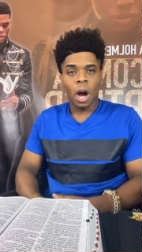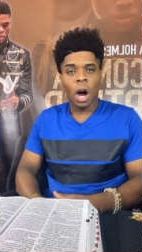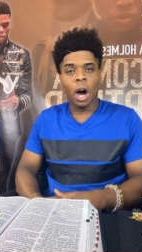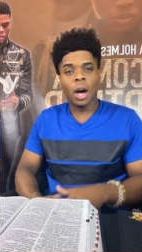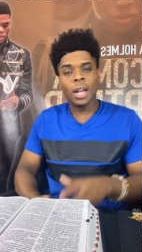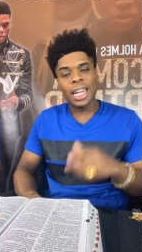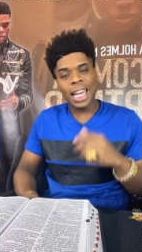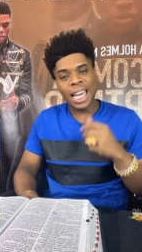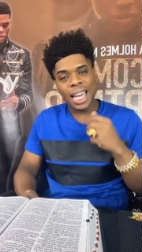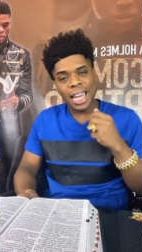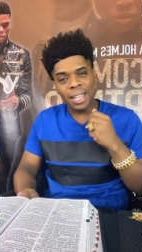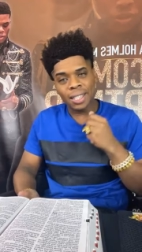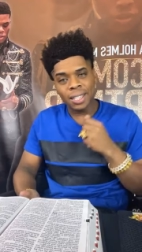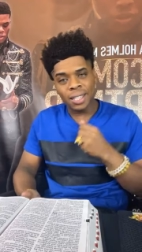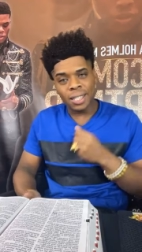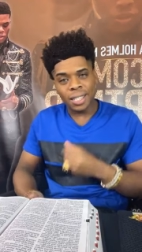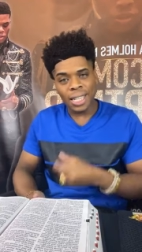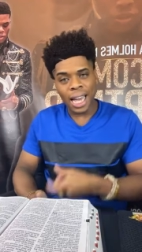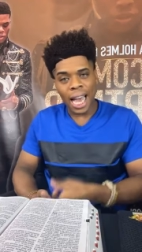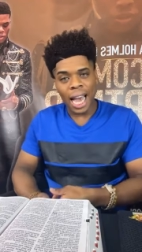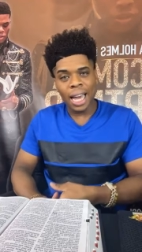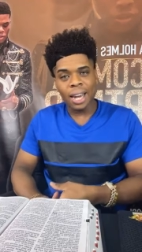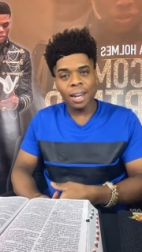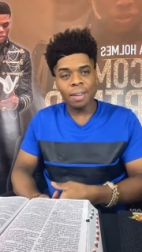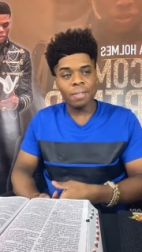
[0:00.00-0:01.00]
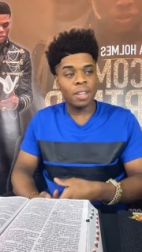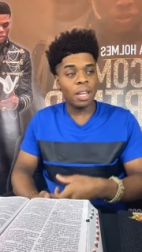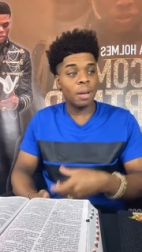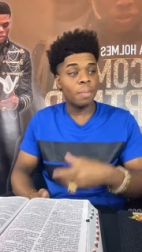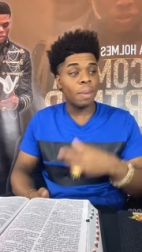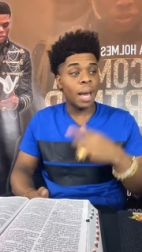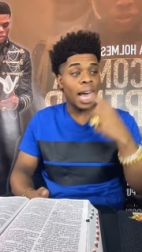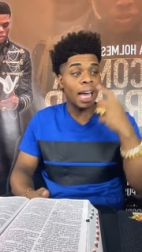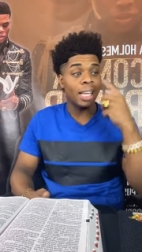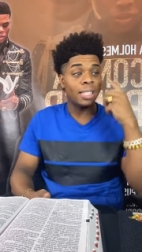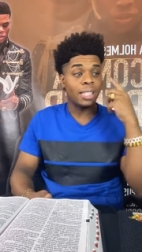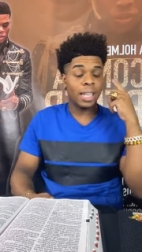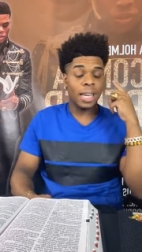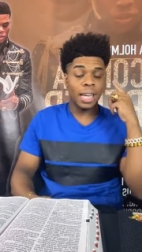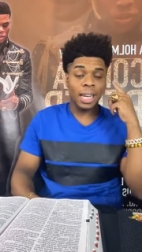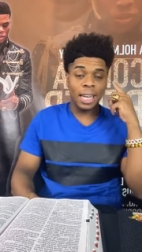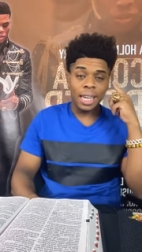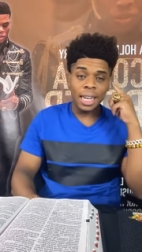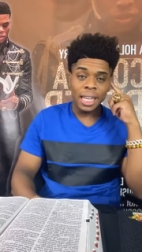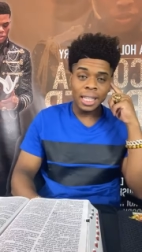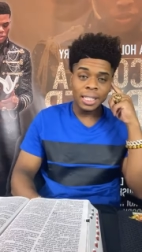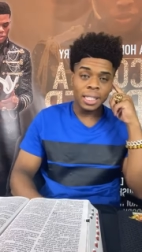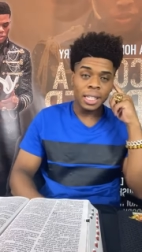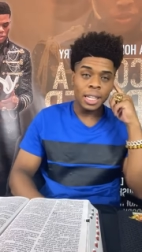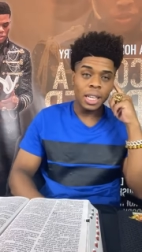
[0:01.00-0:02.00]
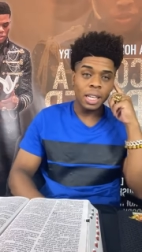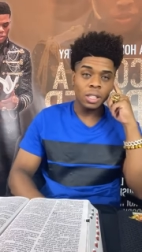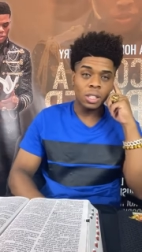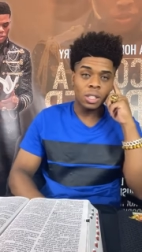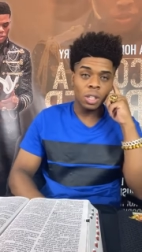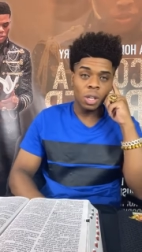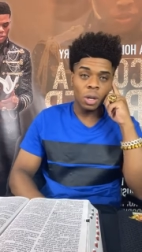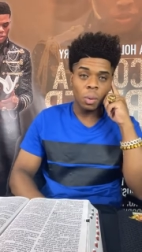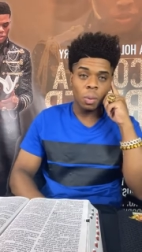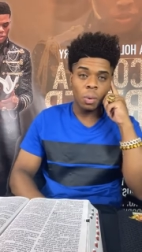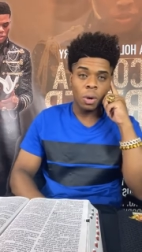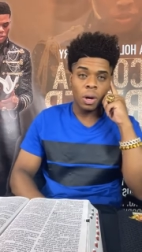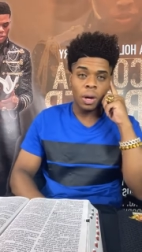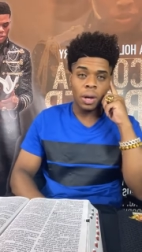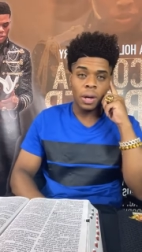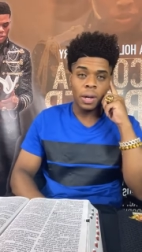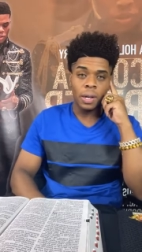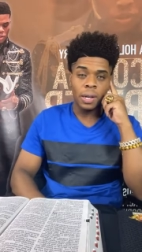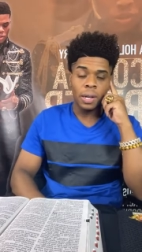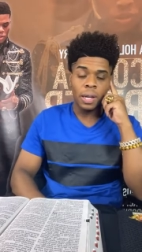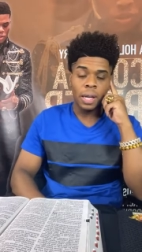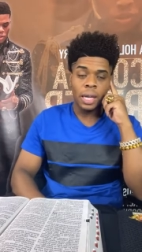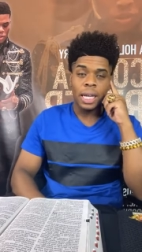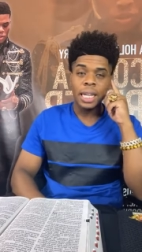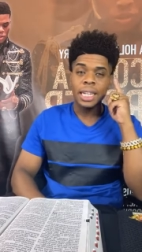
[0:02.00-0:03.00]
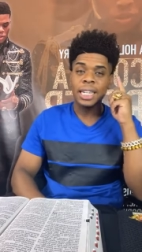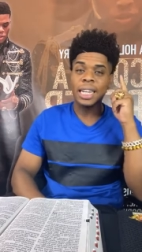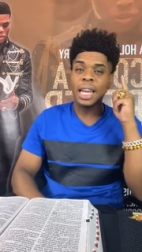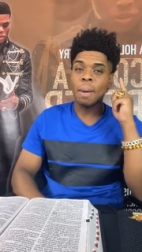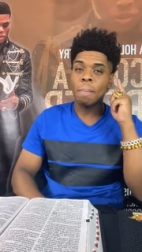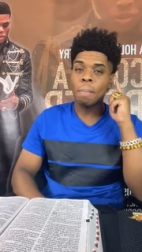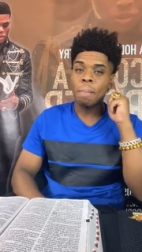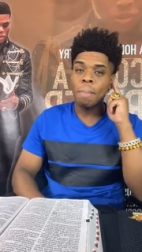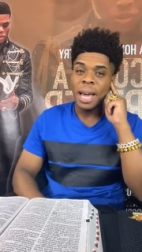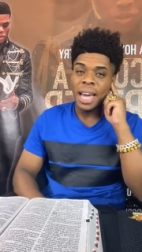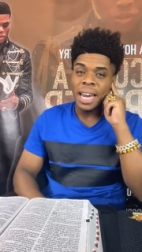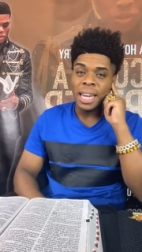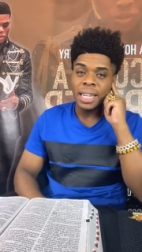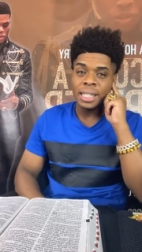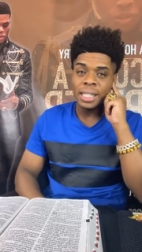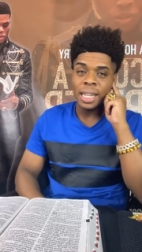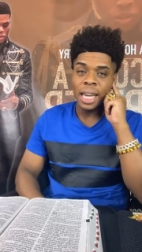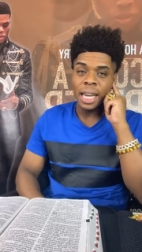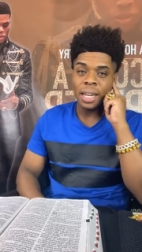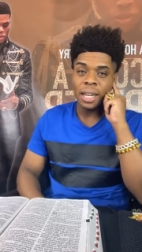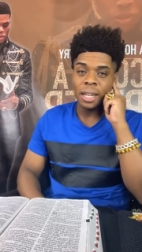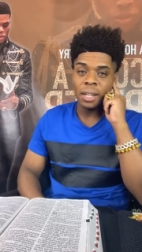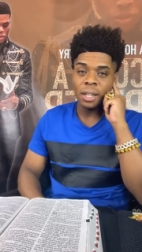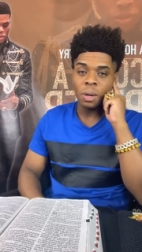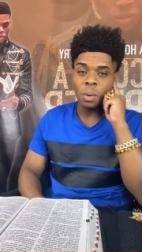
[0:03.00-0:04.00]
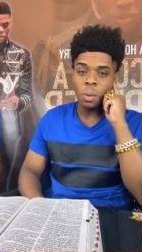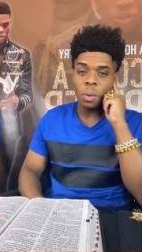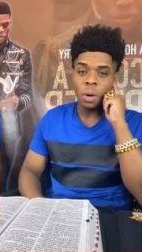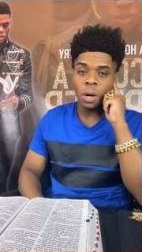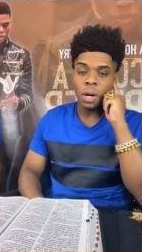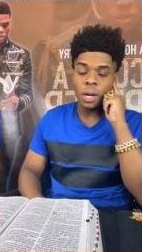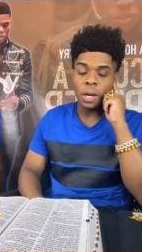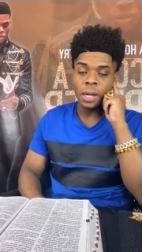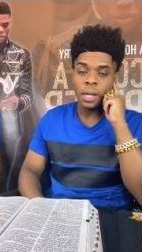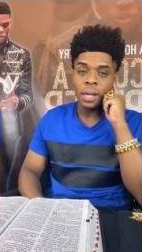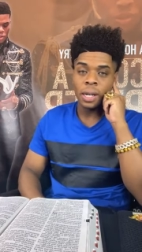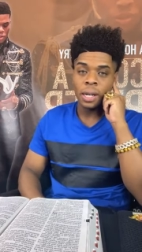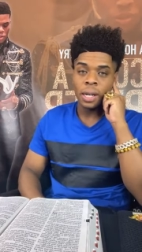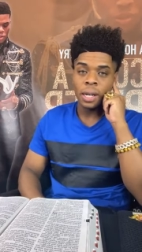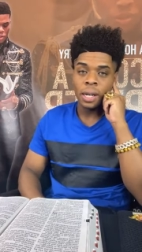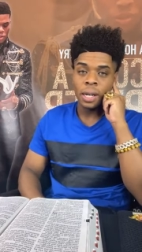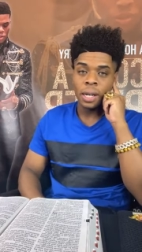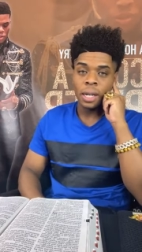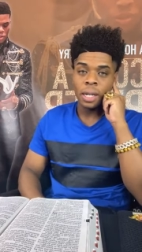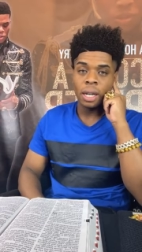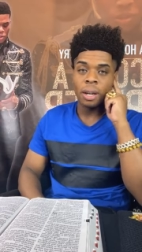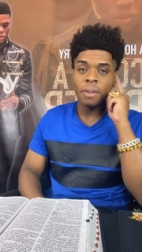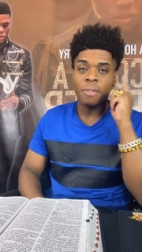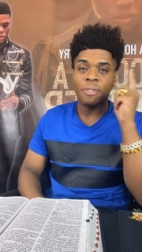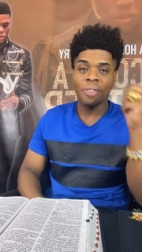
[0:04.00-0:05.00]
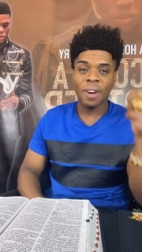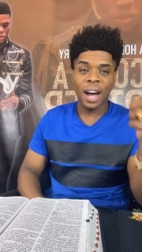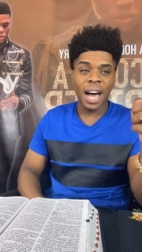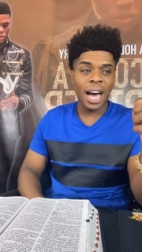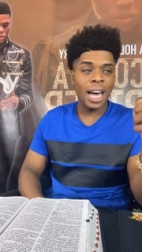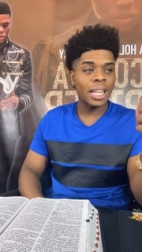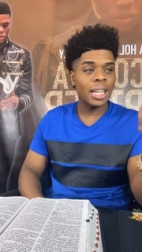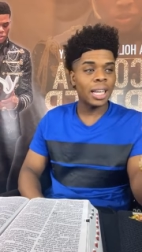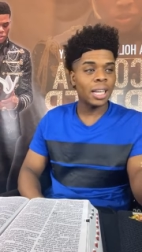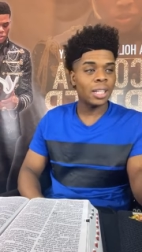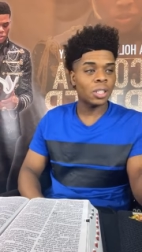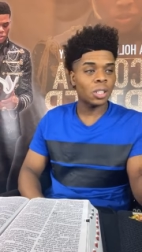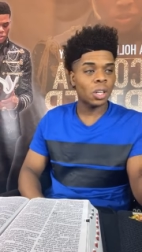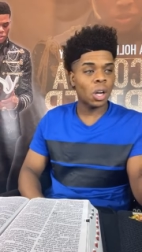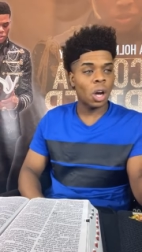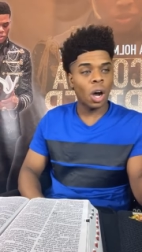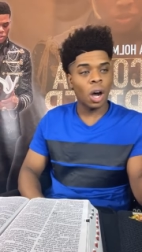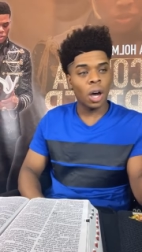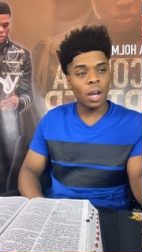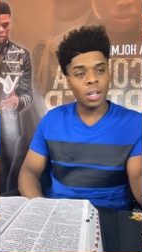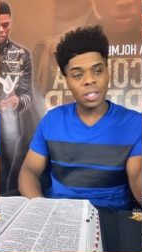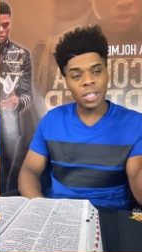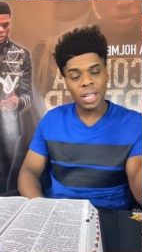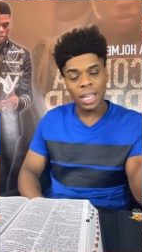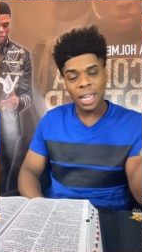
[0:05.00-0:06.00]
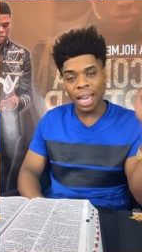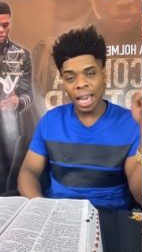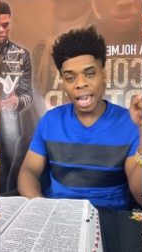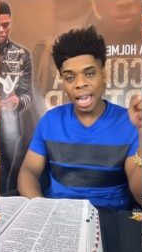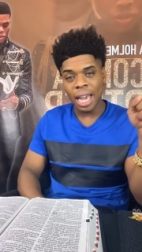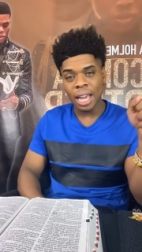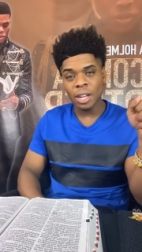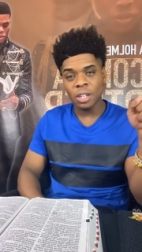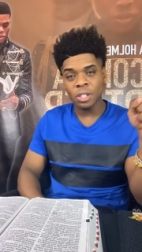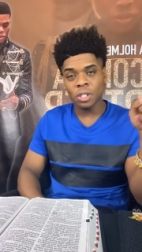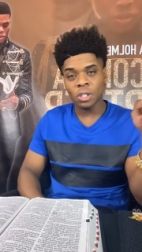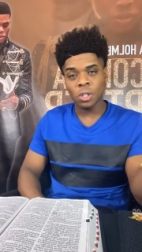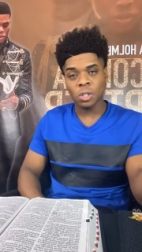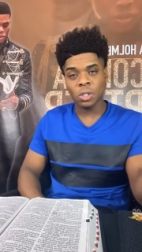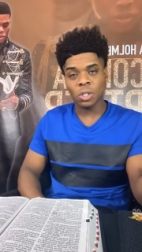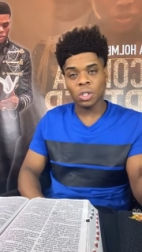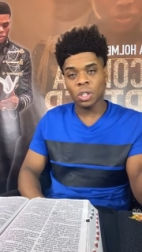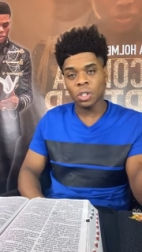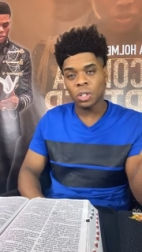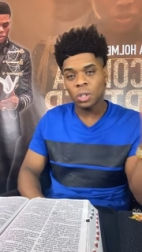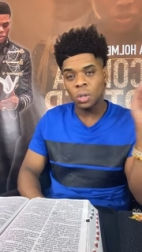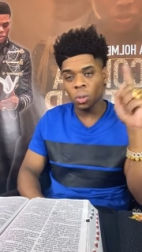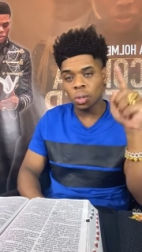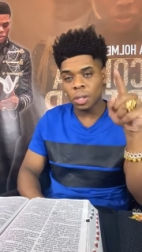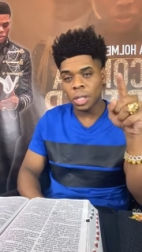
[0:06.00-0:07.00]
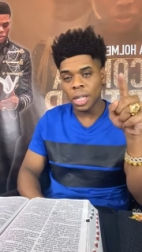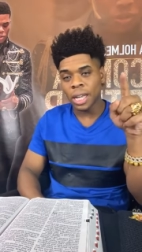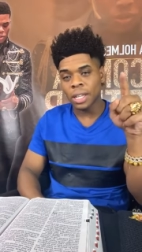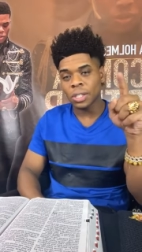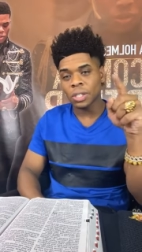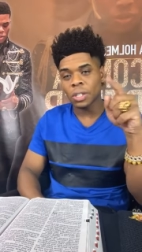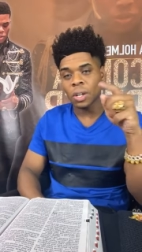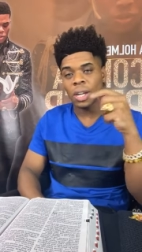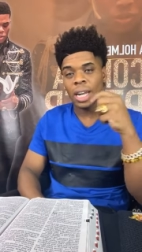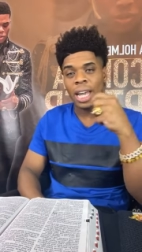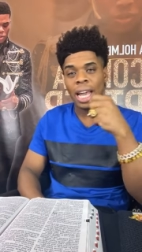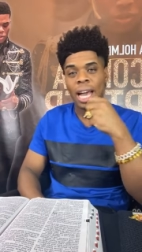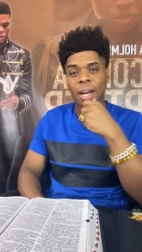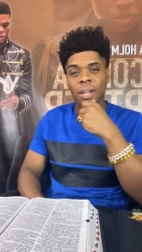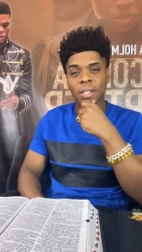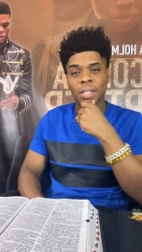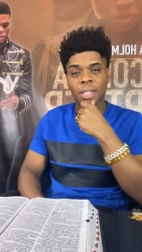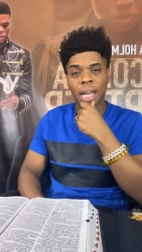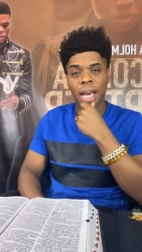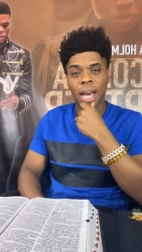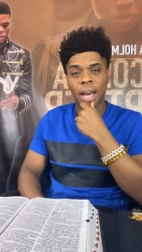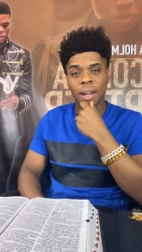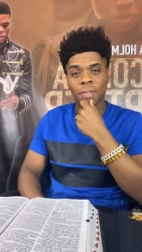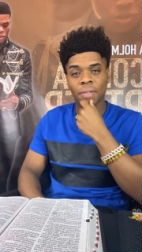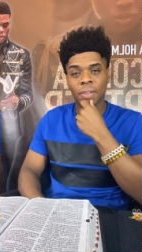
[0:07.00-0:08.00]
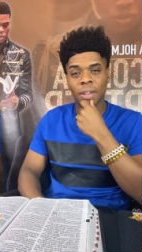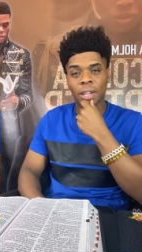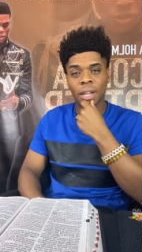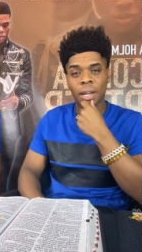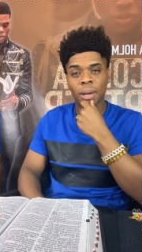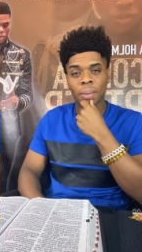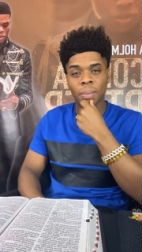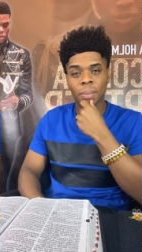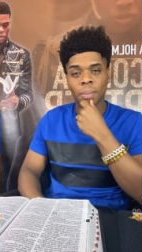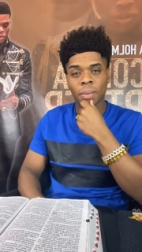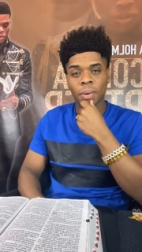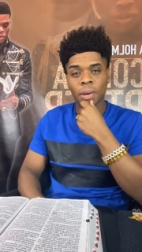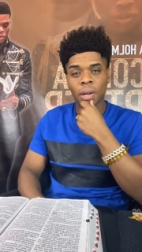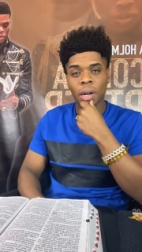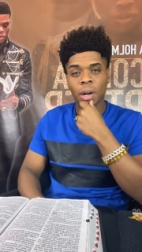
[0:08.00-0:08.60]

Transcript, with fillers: On the inside of them, as they're listening to the word, they're meditating the word, the Father is causing angels to do things on the outside for them,